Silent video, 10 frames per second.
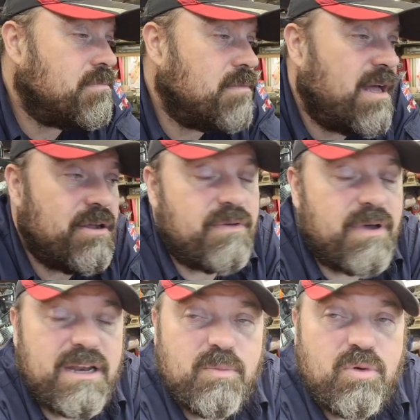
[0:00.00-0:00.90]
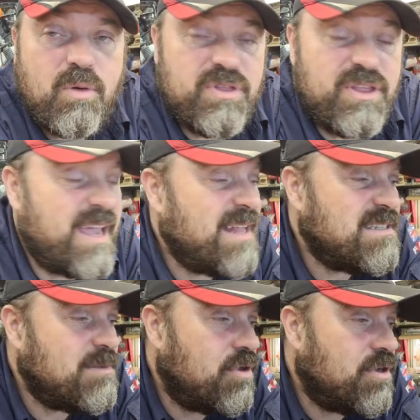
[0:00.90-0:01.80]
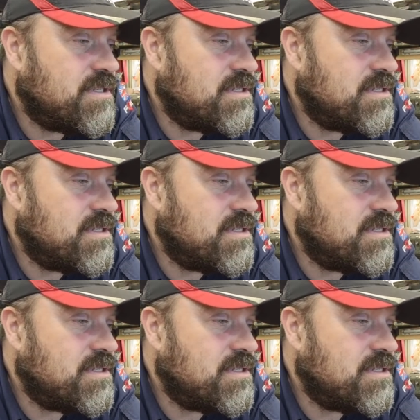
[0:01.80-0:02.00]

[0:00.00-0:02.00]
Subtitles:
I don't find it a problem with the cans, to be honest.